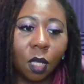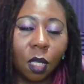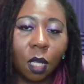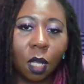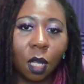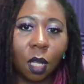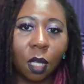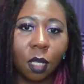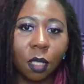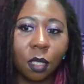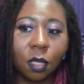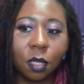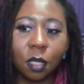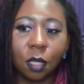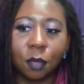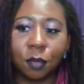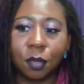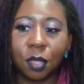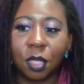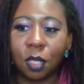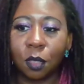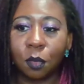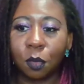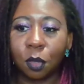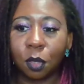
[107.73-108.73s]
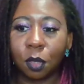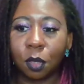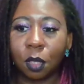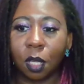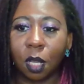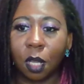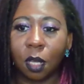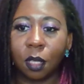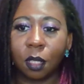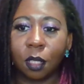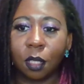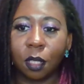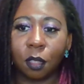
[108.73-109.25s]
I've seen with a
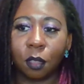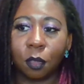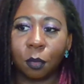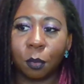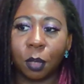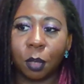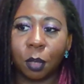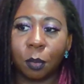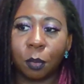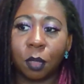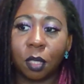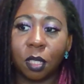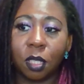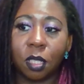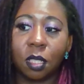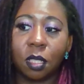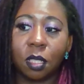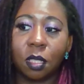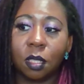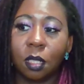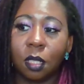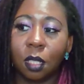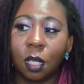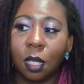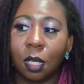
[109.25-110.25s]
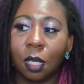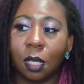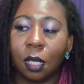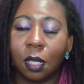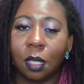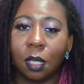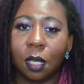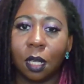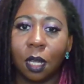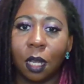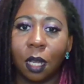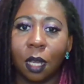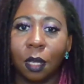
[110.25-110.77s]
lot of younger people.
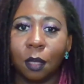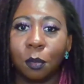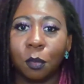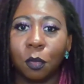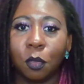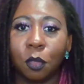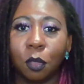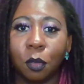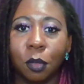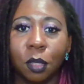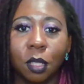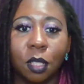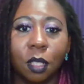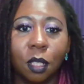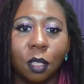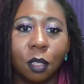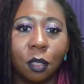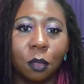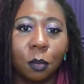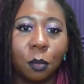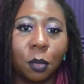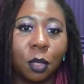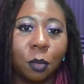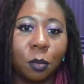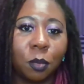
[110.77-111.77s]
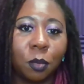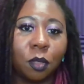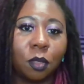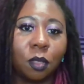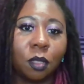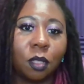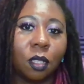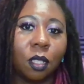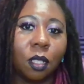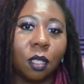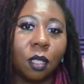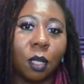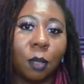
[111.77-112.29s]
A lot more with younger people.
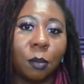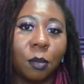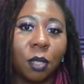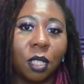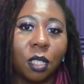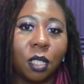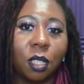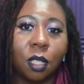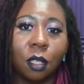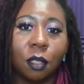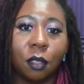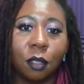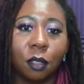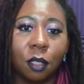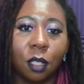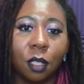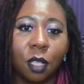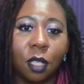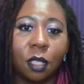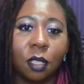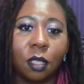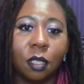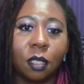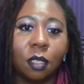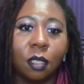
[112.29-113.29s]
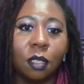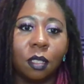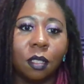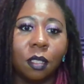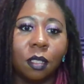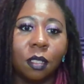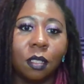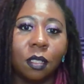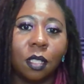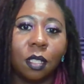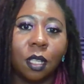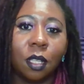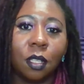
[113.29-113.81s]
And I mean younger, like
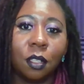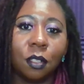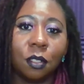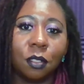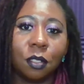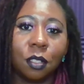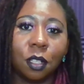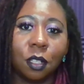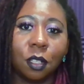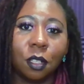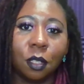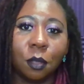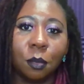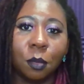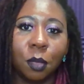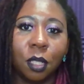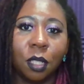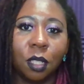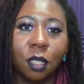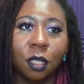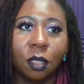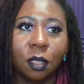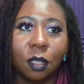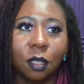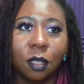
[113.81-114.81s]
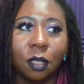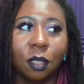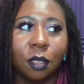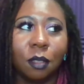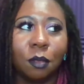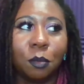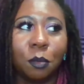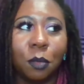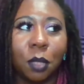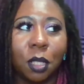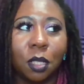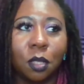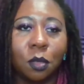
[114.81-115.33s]
10 years younger than me, like
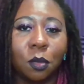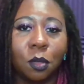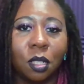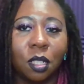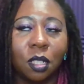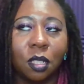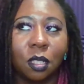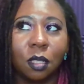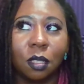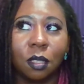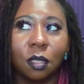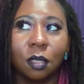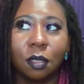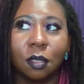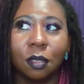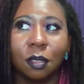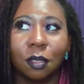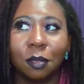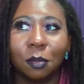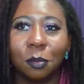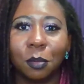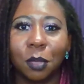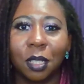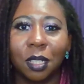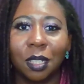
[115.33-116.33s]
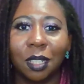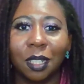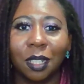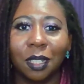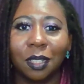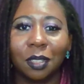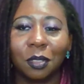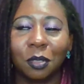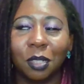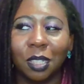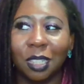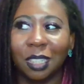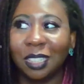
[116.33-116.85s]
mid 20s, mid late
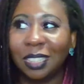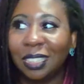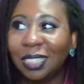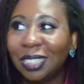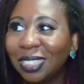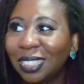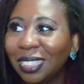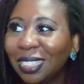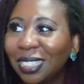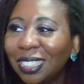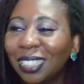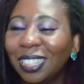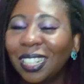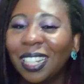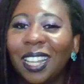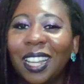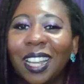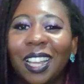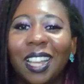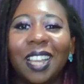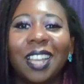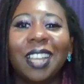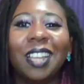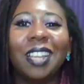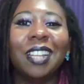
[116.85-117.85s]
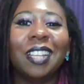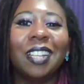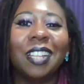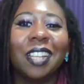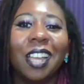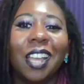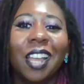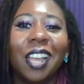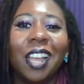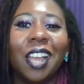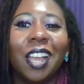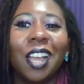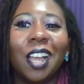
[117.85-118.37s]

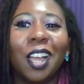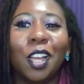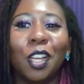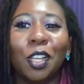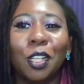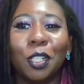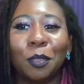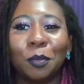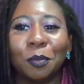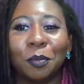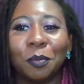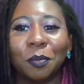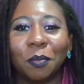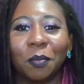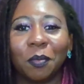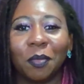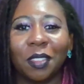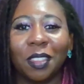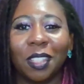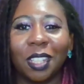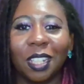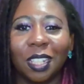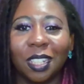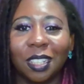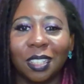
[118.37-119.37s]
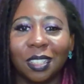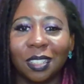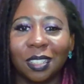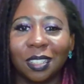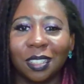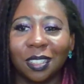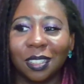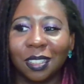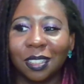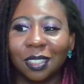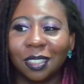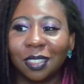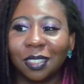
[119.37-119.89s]
20s. That
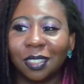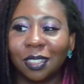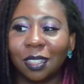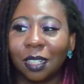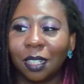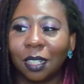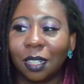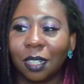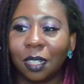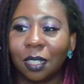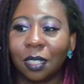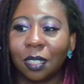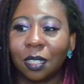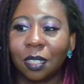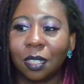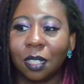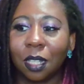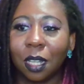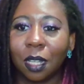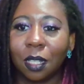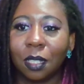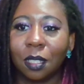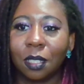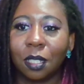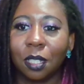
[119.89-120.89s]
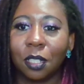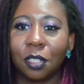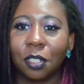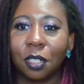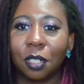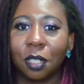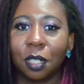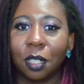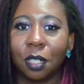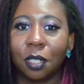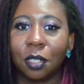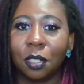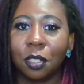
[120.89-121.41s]
it's not such an
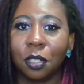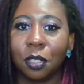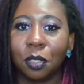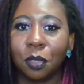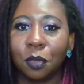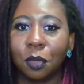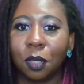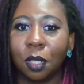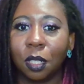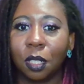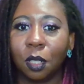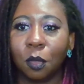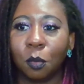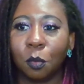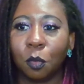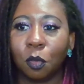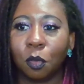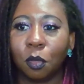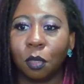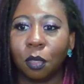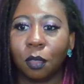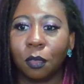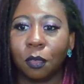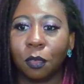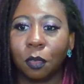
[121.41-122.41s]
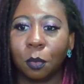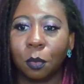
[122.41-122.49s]
issue anymore for